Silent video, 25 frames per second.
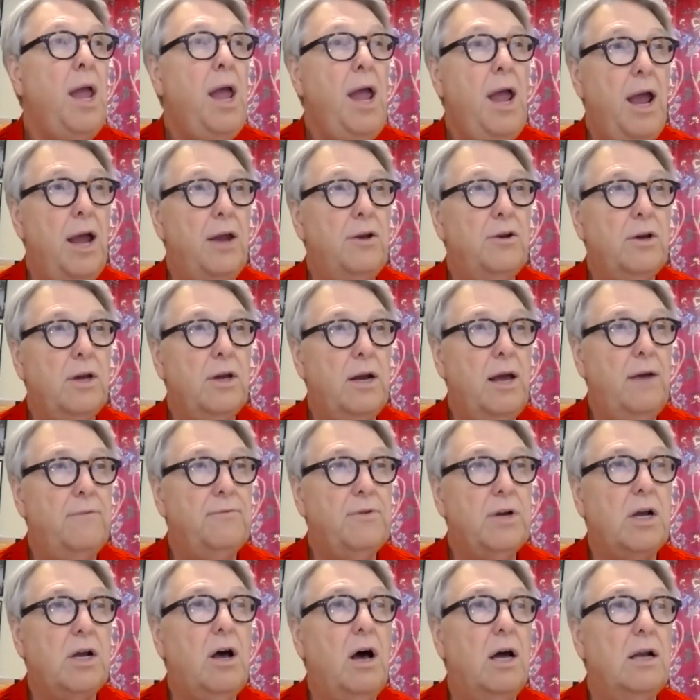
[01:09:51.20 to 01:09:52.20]
And you're going to have
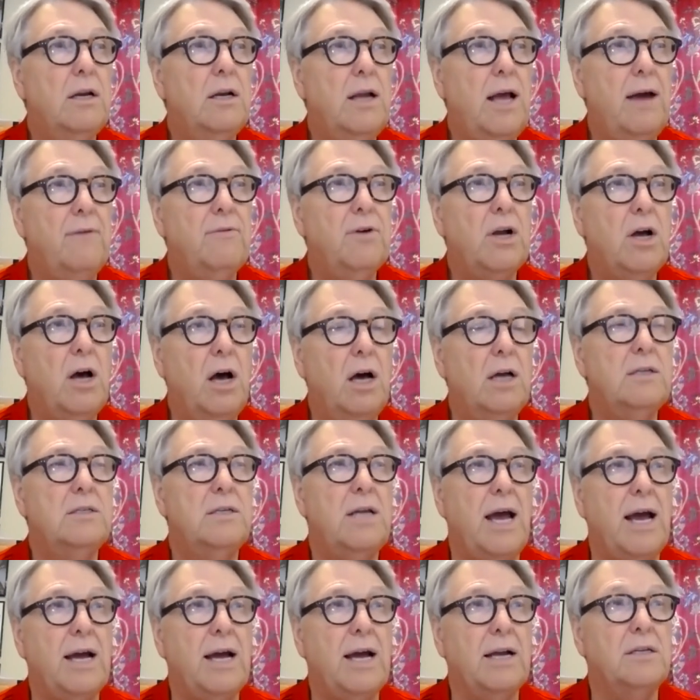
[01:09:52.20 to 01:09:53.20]
to have a
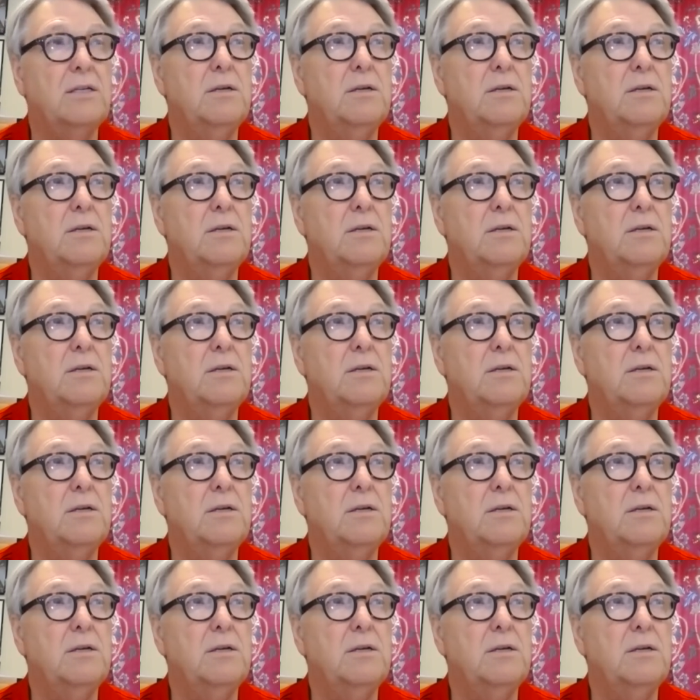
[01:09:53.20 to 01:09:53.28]
contact